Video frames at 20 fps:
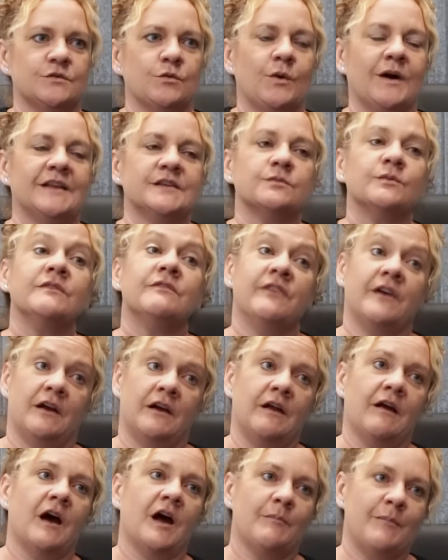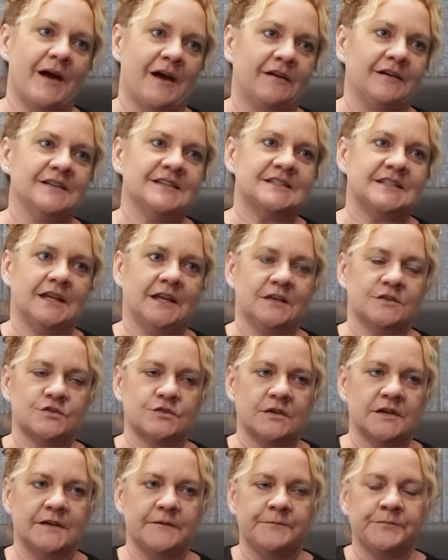or ones with very high barriers to
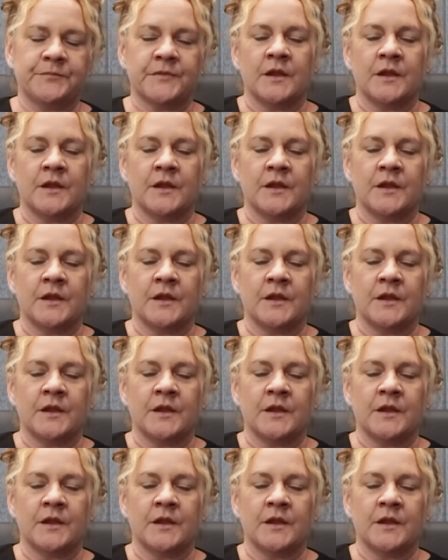entry.